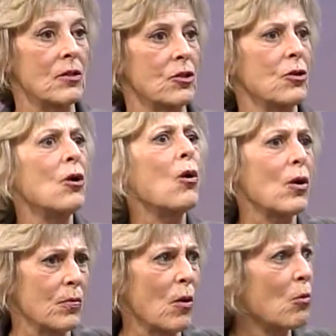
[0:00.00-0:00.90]
sure, you know,
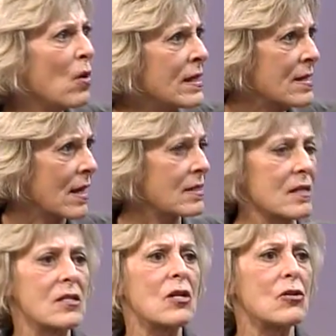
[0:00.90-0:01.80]
or Windex,
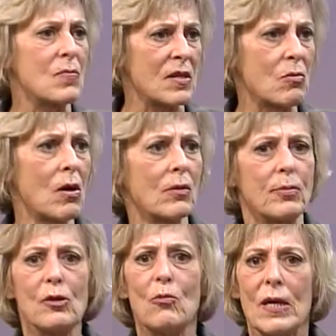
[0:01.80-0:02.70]
excuse me, swallowed
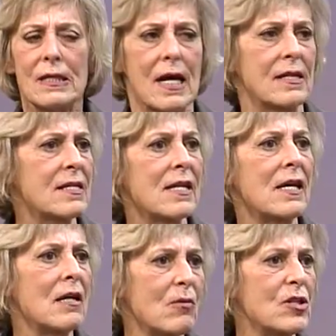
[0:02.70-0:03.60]
blue Windex
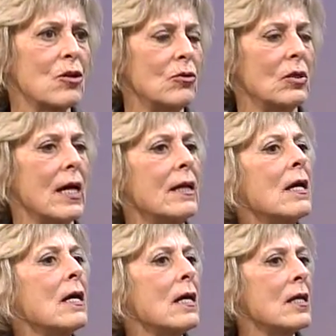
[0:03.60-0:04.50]
thinking it was Kool-Aid.
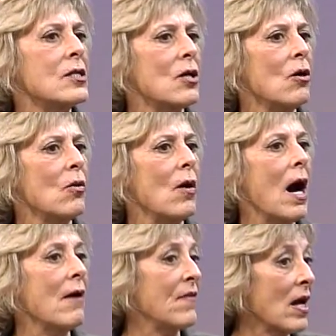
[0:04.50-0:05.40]
So
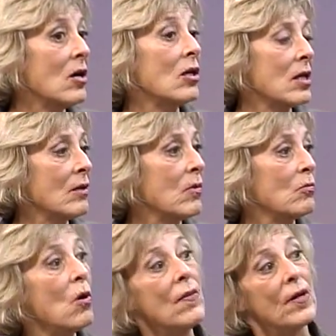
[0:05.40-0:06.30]
if I call
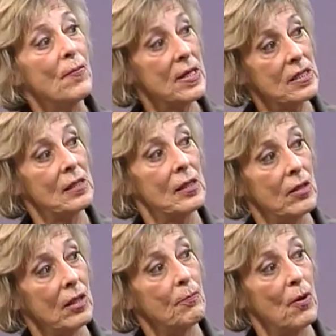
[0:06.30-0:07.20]
911, they're basically
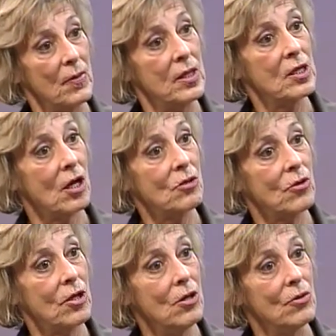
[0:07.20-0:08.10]
going to put me in touch
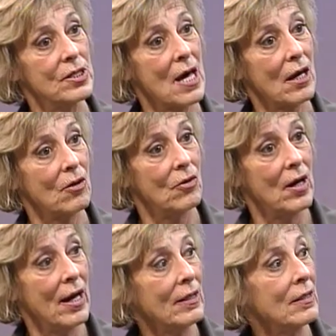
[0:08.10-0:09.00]
with you. Is that
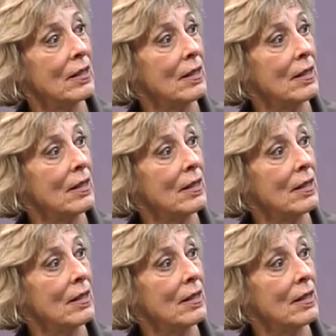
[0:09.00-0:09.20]
correct?